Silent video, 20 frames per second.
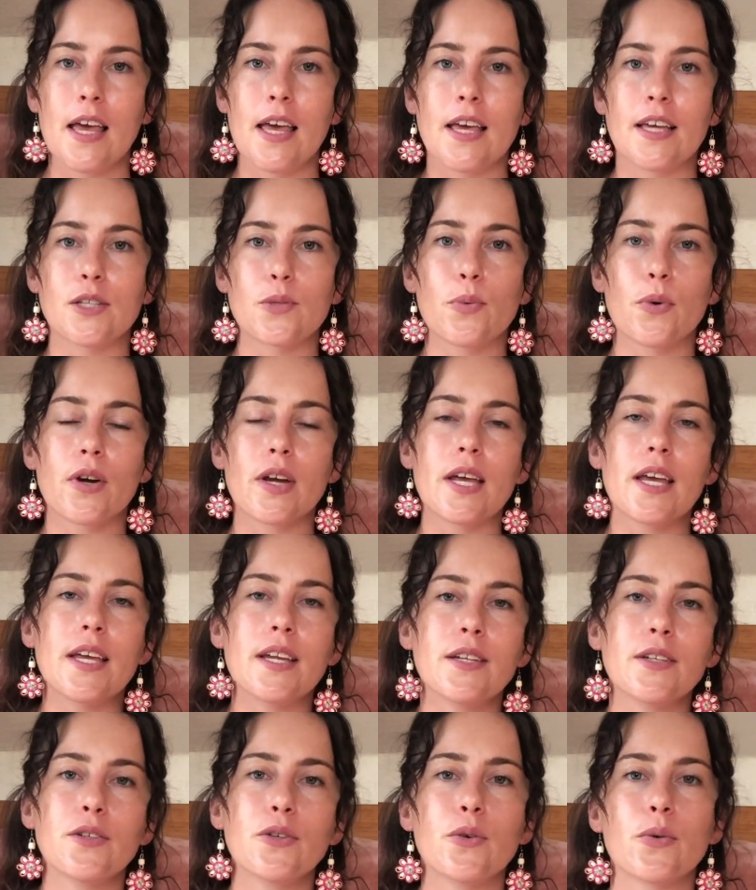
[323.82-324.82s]
is we're
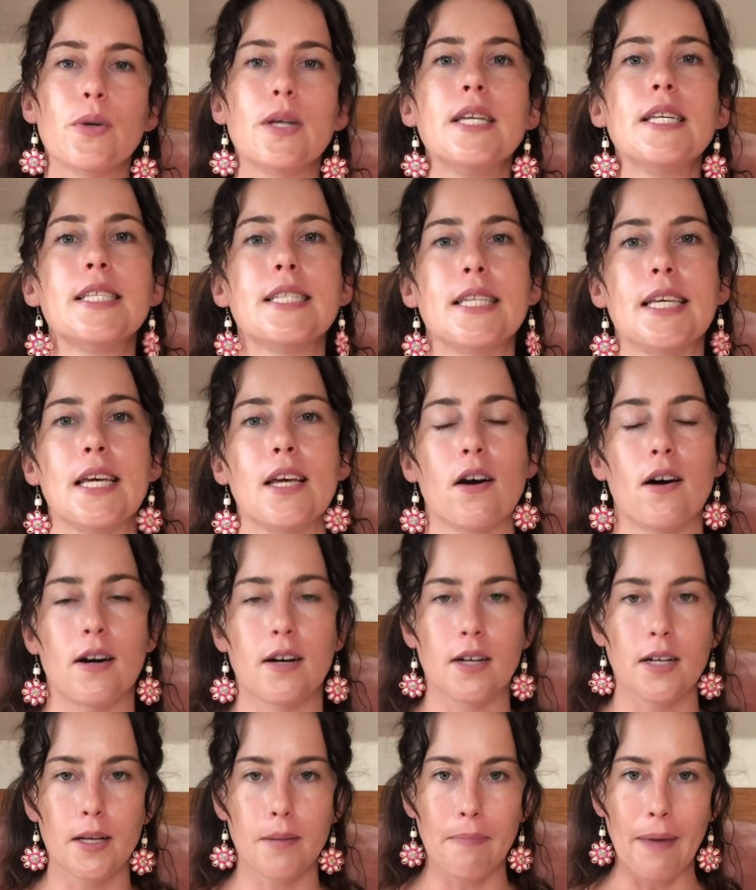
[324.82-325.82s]
increasing
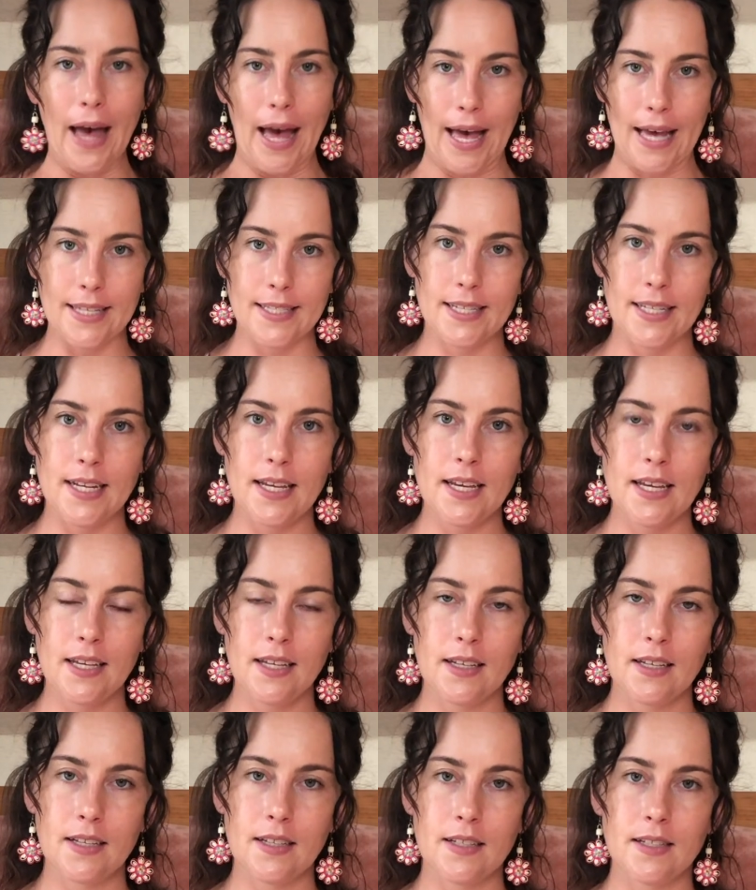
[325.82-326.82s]
our capacity
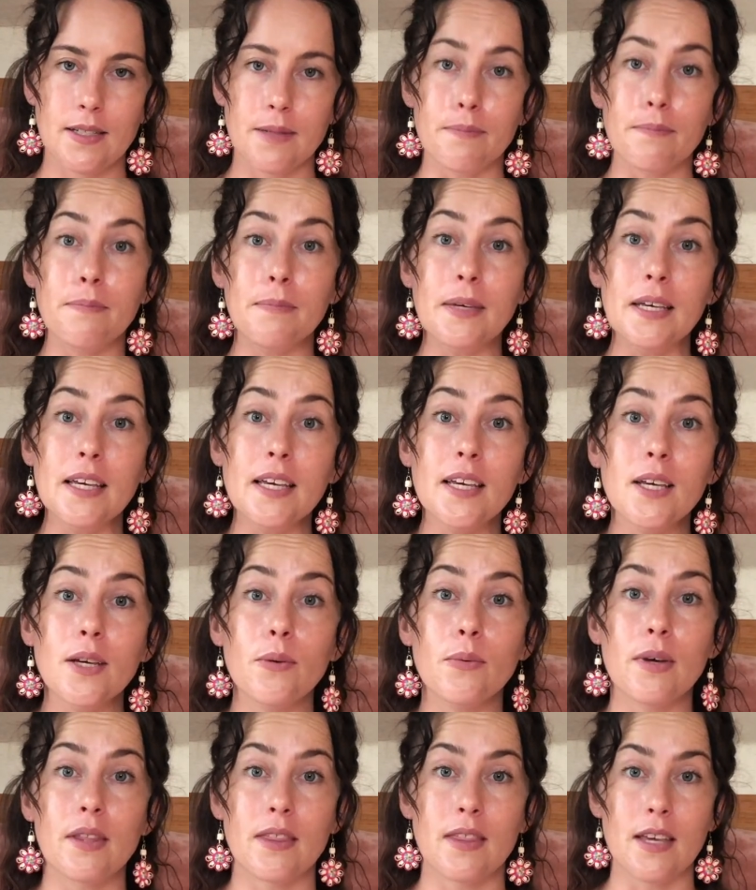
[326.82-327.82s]
to be
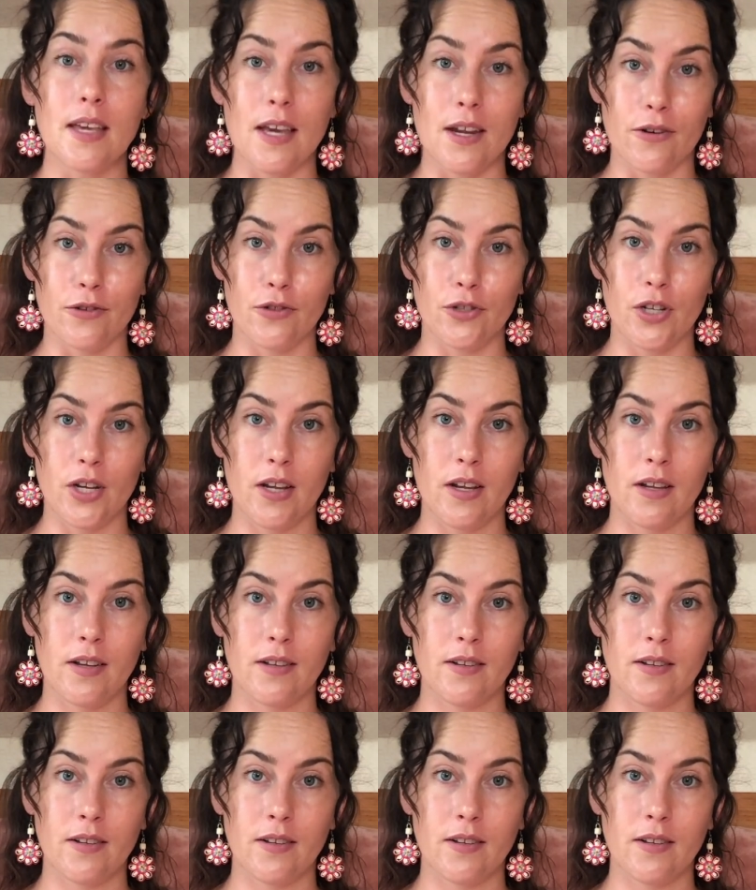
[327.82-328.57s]
with the energy,